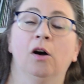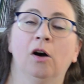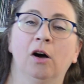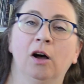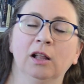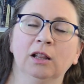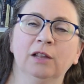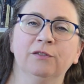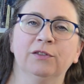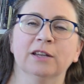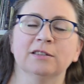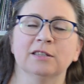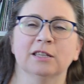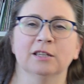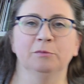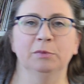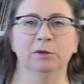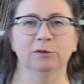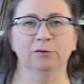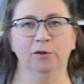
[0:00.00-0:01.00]
all of us
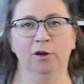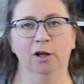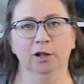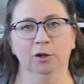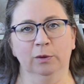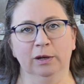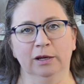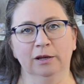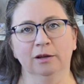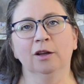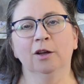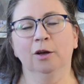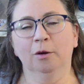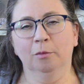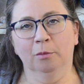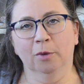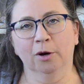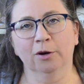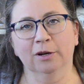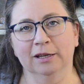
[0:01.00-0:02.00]
have been following
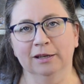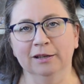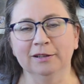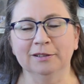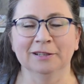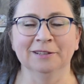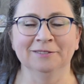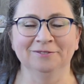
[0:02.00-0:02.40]
Market